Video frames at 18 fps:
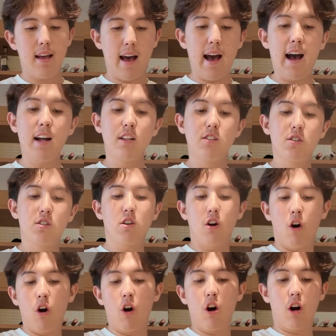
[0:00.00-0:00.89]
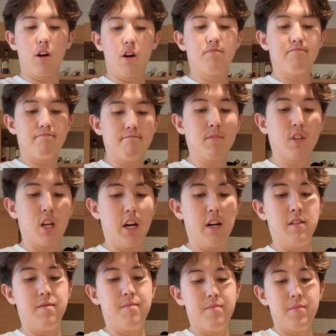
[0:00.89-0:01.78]
ads are
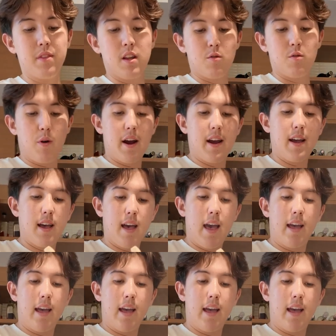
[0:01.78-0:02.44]
good, right?